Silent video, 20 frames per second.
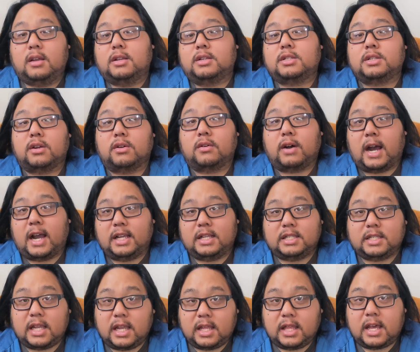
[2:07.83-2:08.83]
So I
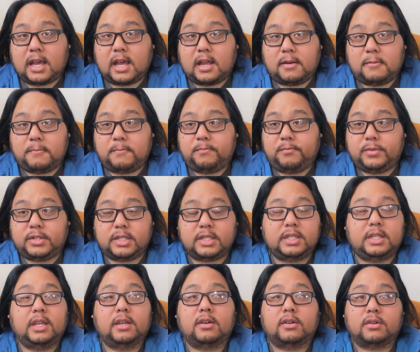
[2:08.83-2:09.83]
say that
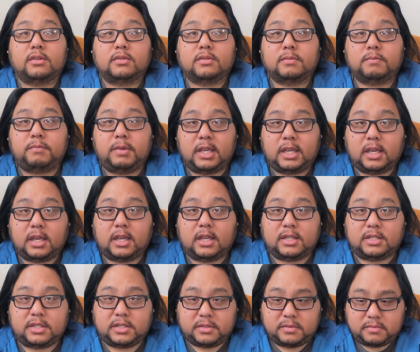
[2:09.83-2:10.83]
still
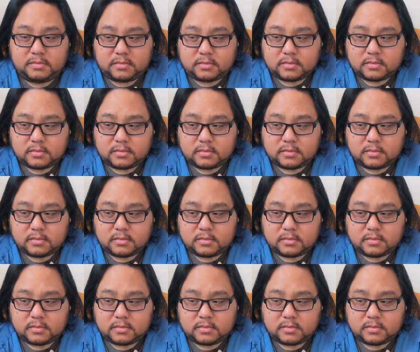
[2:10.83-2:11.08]
because